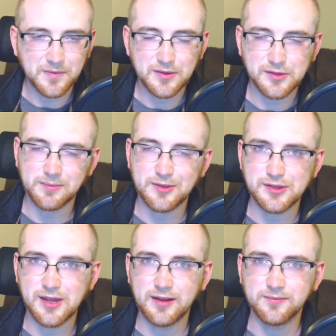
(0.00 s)
Except
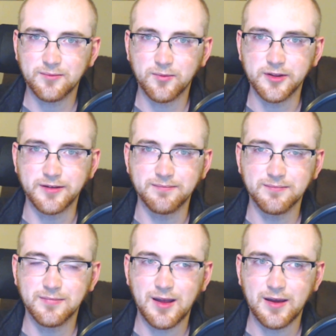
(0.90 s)
it's not really
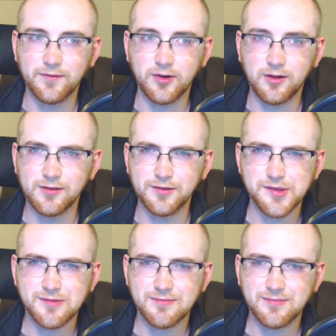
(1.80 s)
live at all.
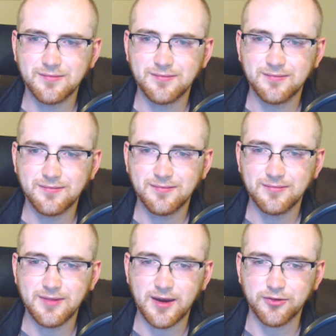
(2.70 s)
It's
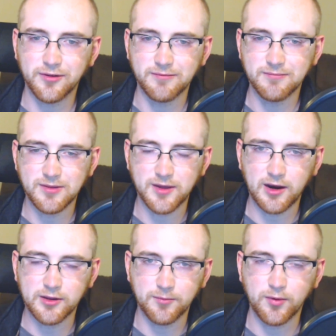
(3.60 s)
actually
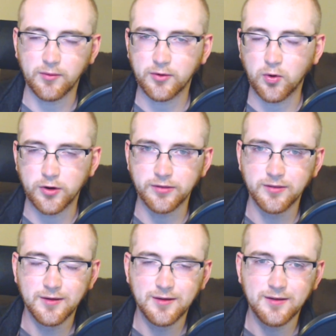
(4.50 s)
entirely pre-recorded
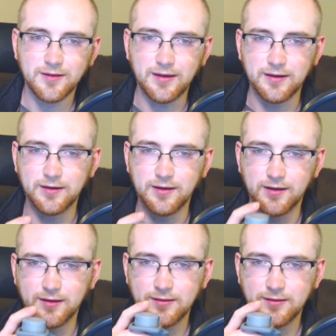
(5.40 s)
and not